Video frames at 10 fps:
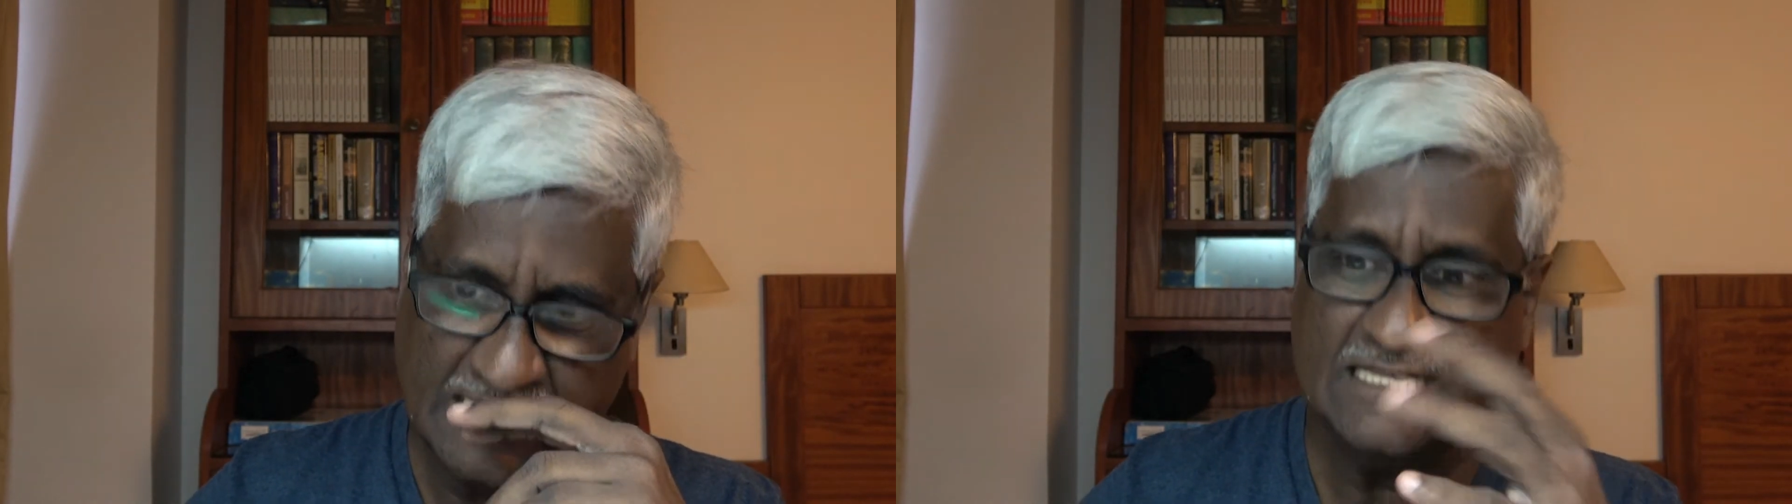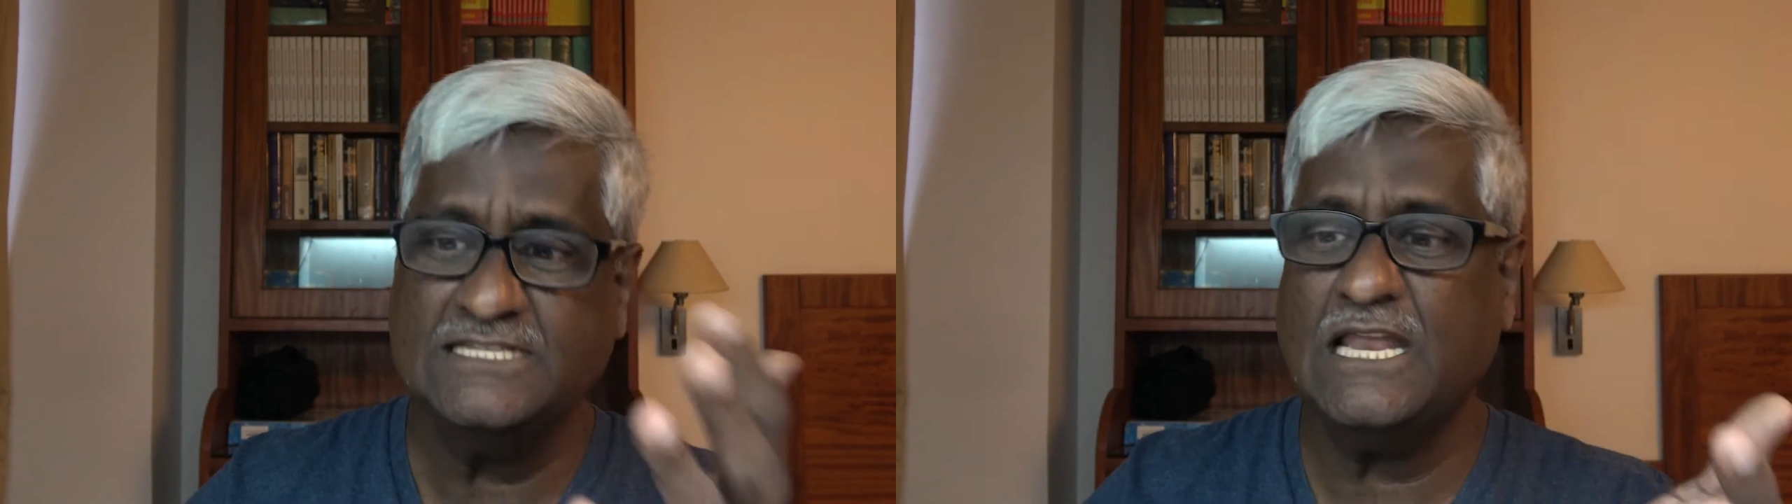
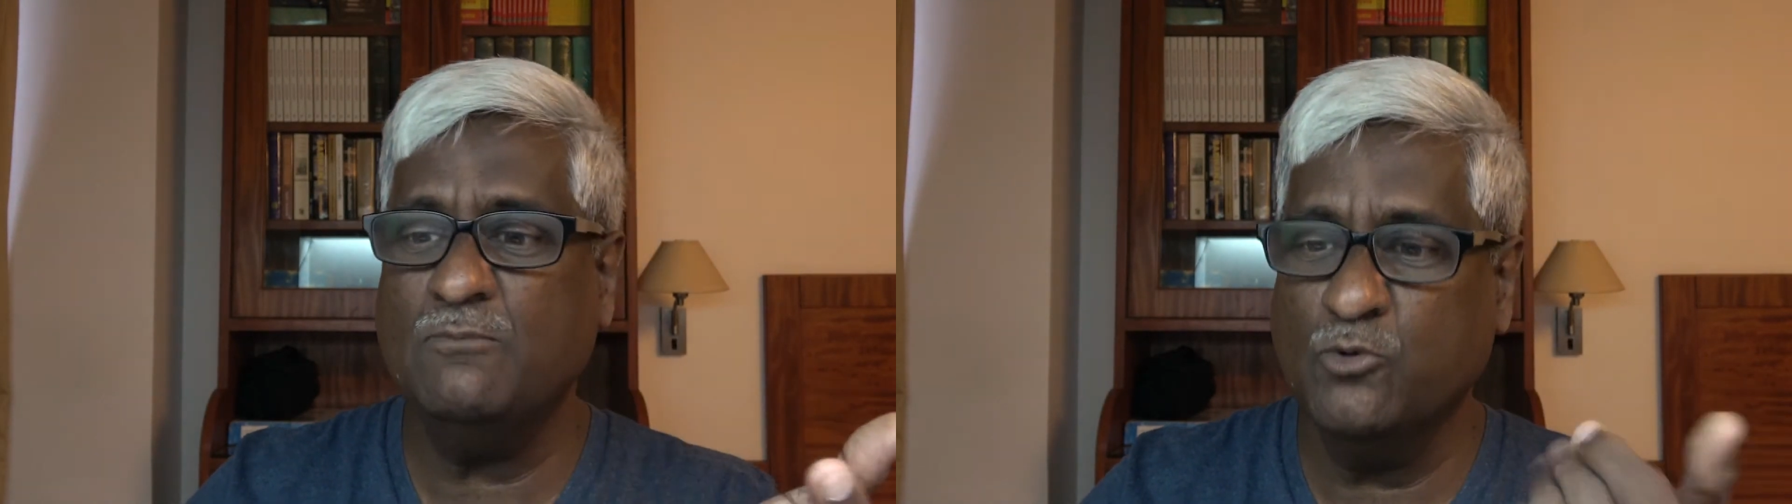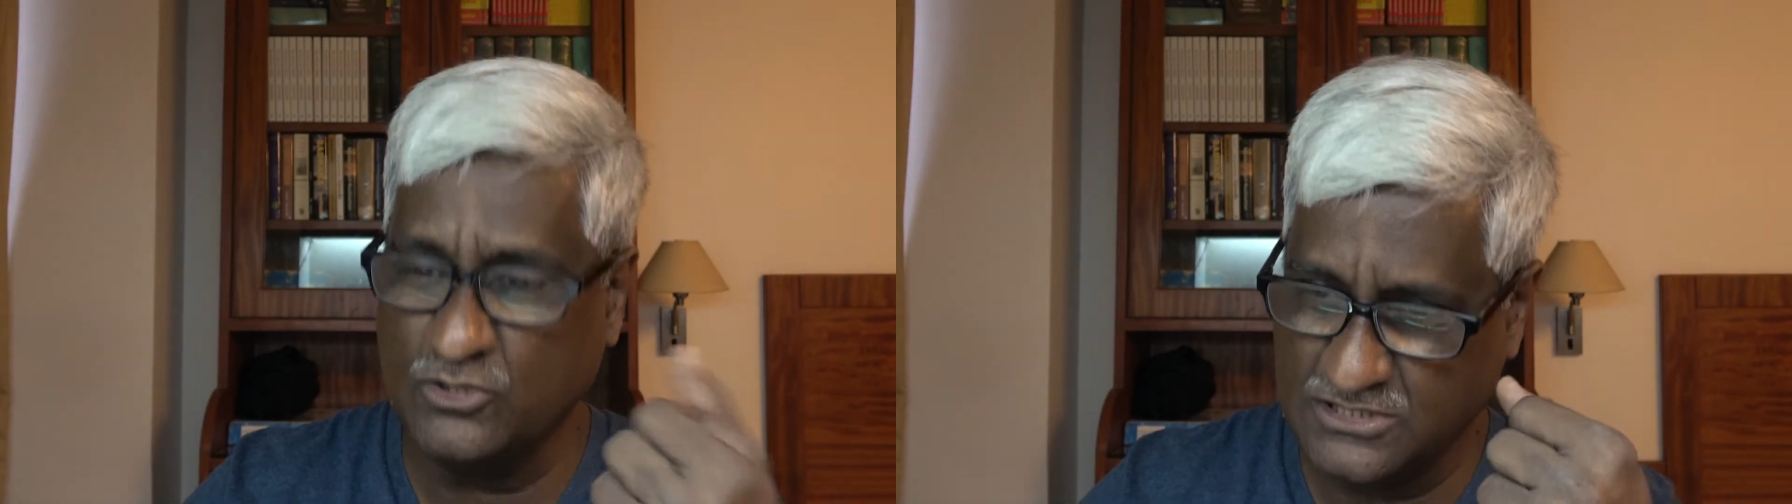Sell
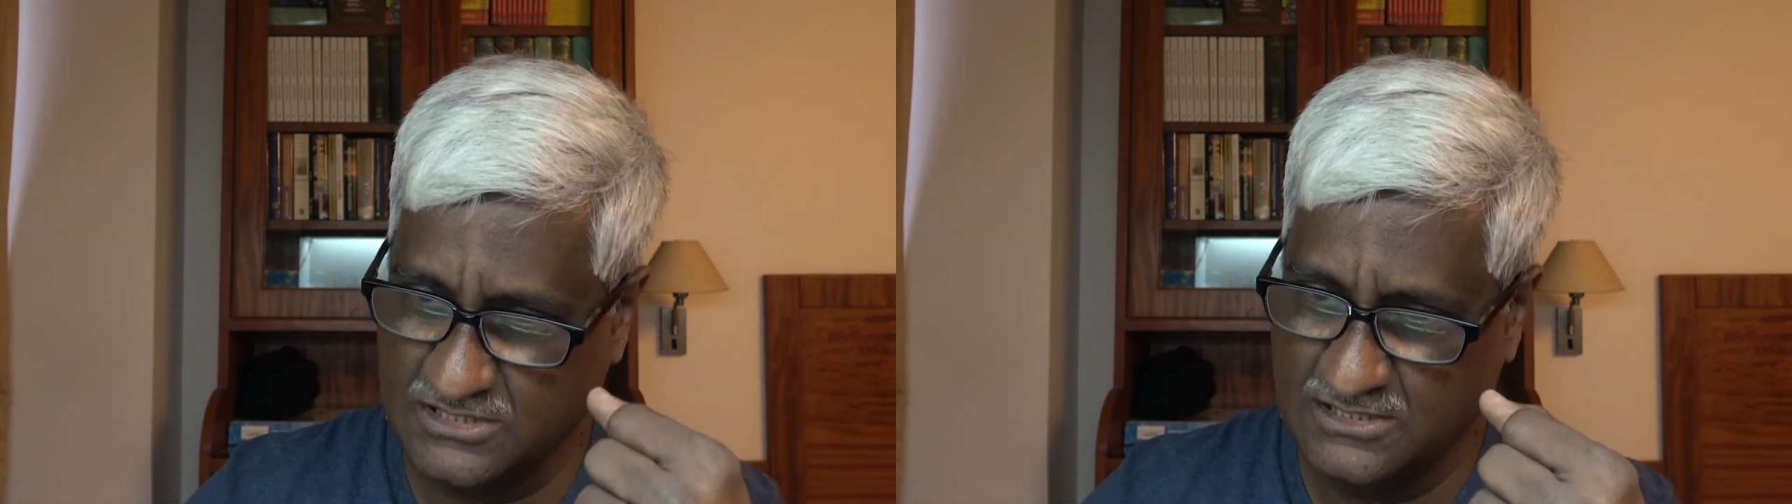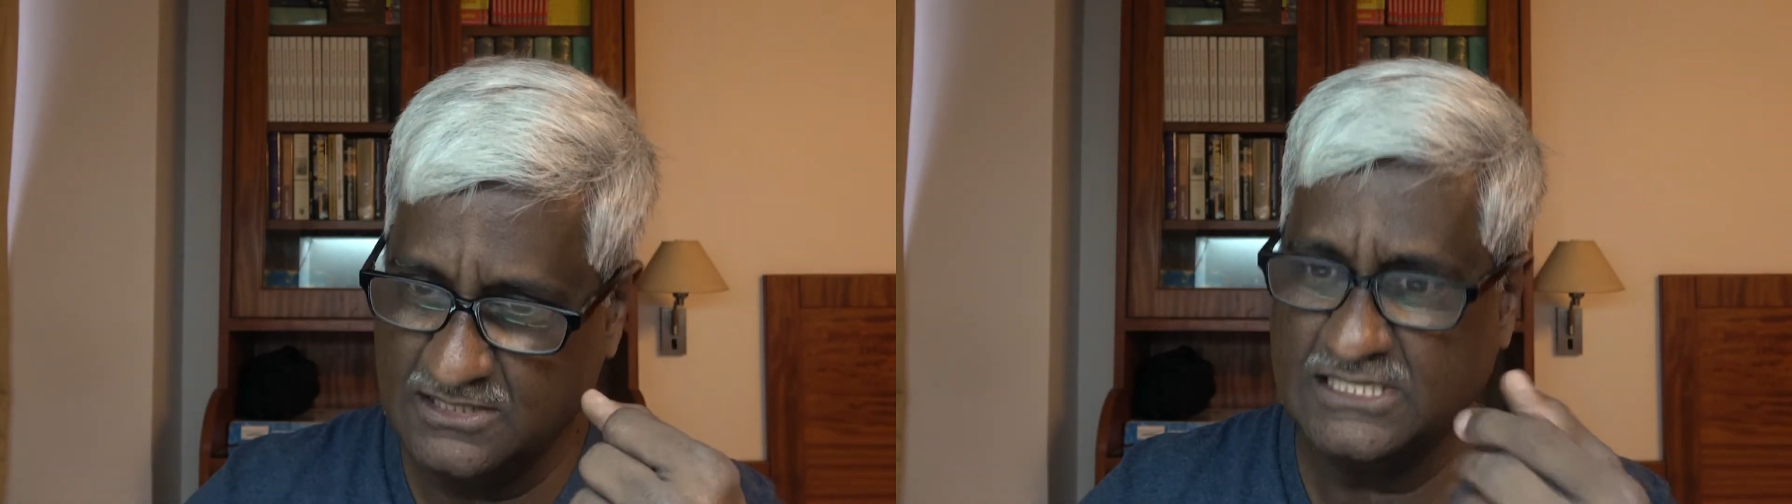
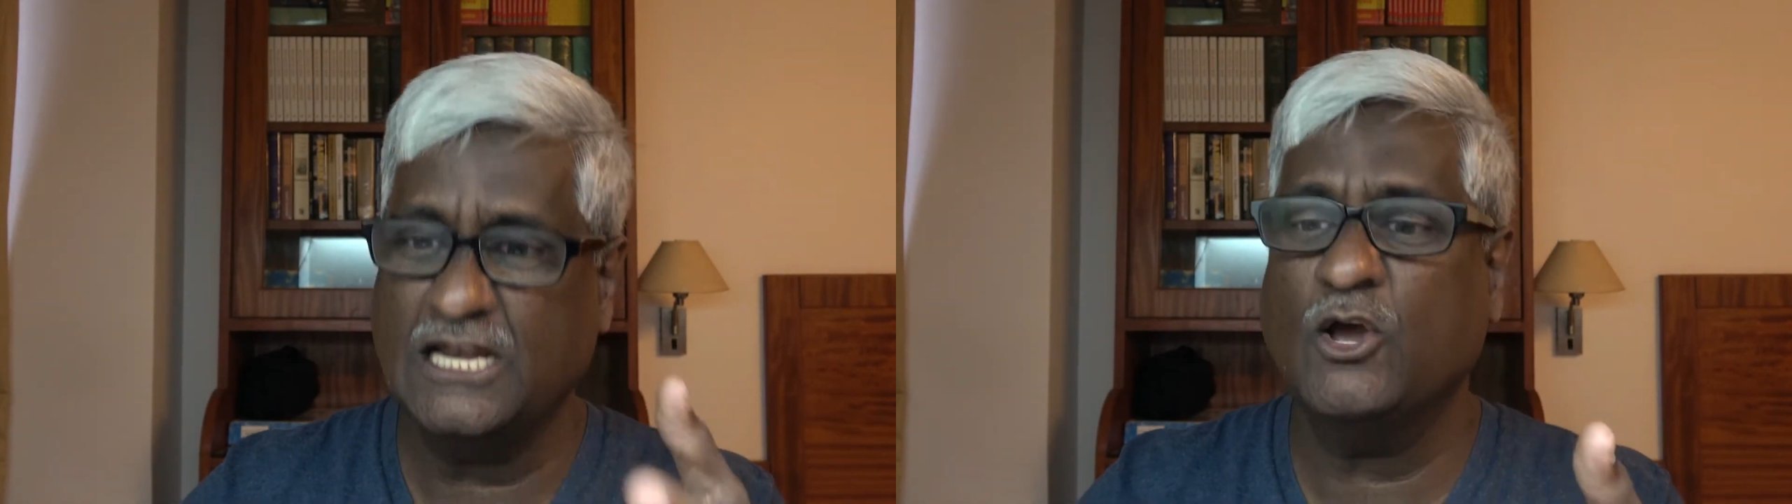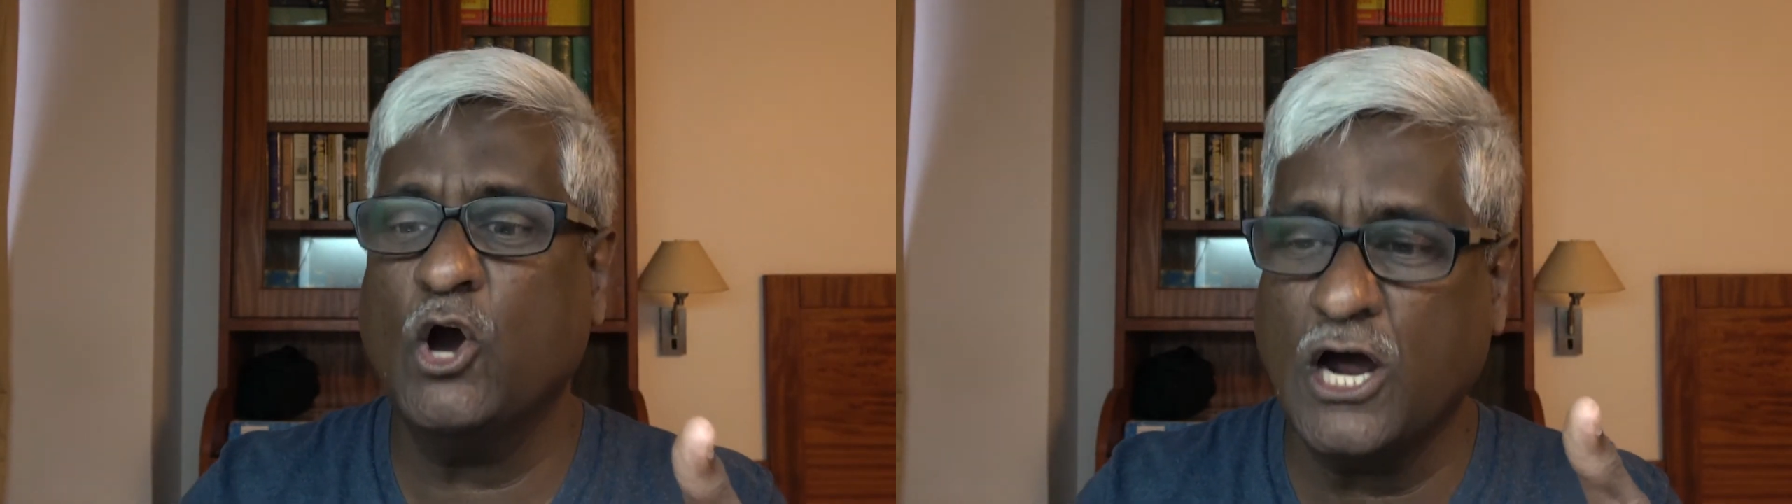books,
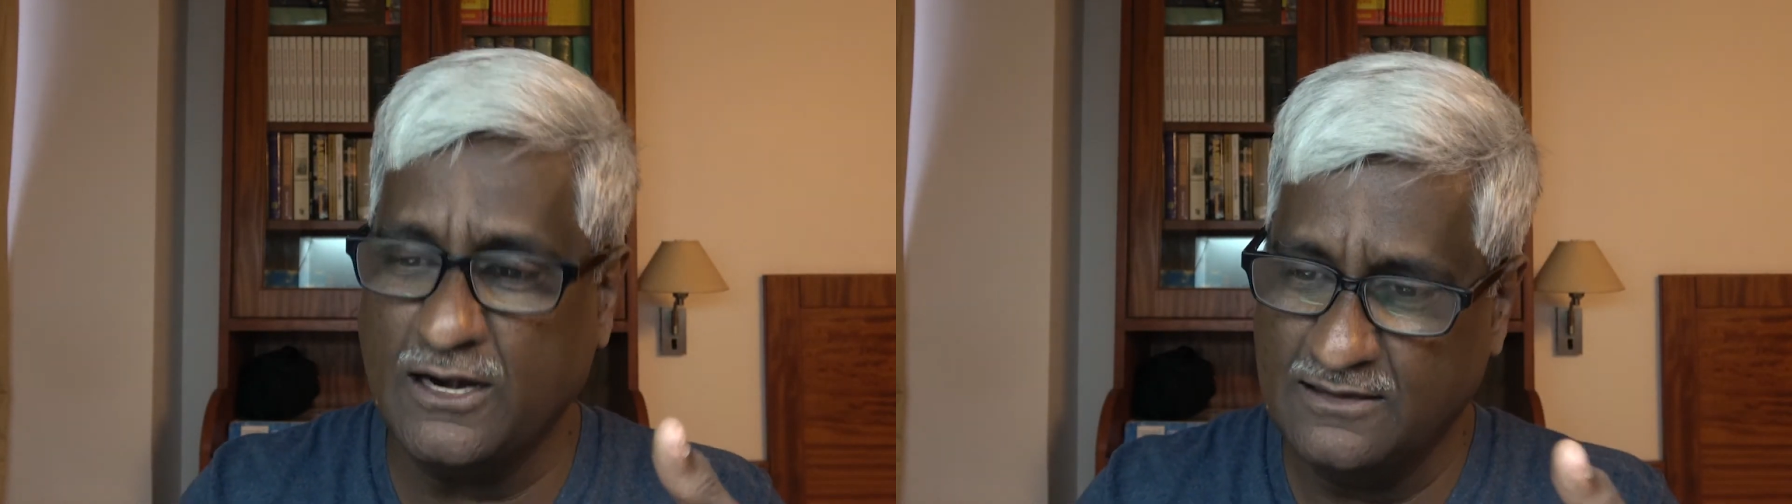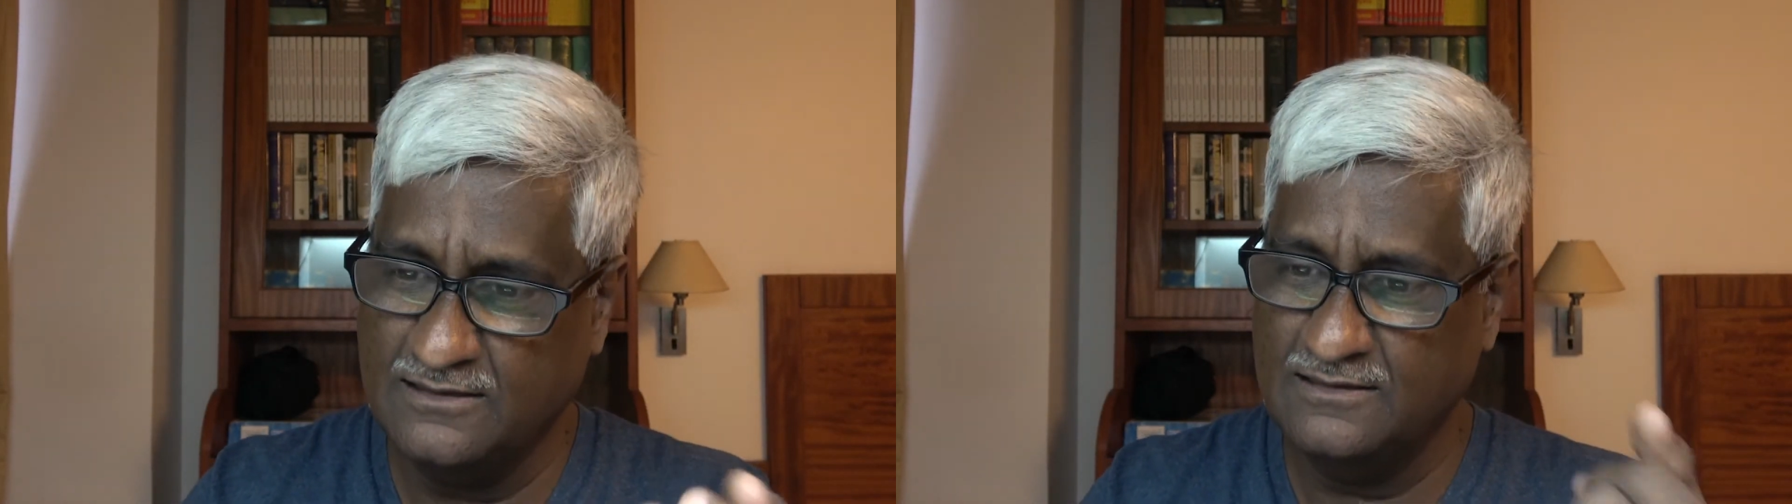sell
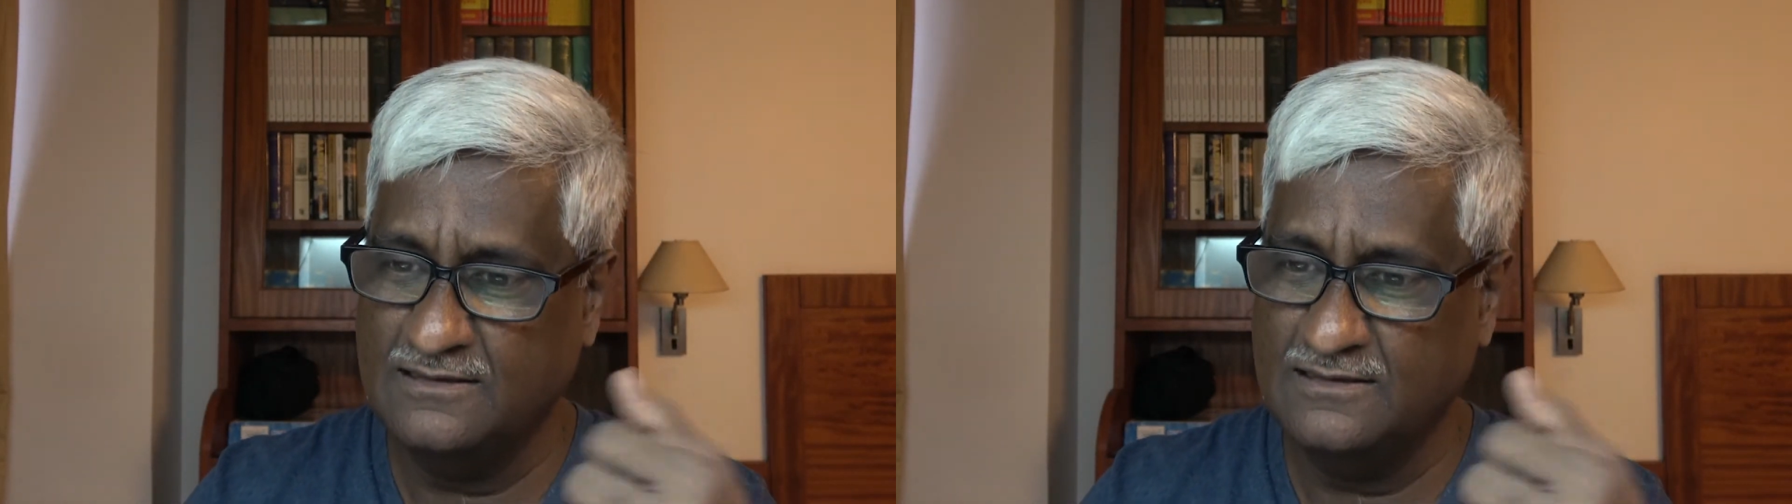God,